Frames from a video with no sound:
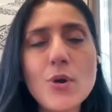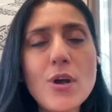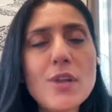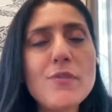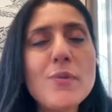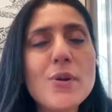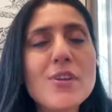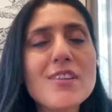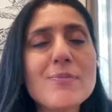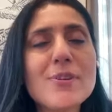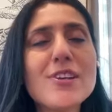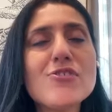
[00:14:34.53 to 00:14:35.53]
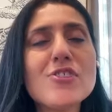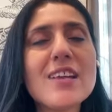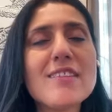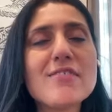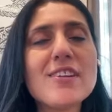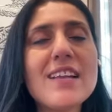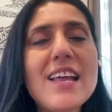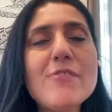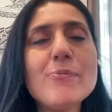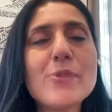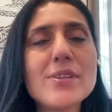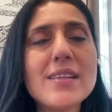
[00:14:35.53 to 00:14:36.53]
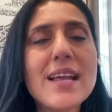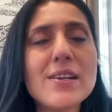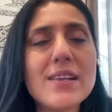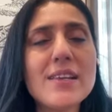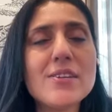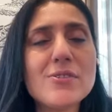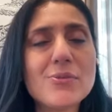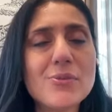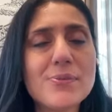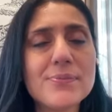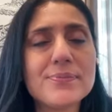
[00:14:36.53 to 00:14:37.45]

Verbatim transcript: Or if you want to exponentialize your life, put that here too.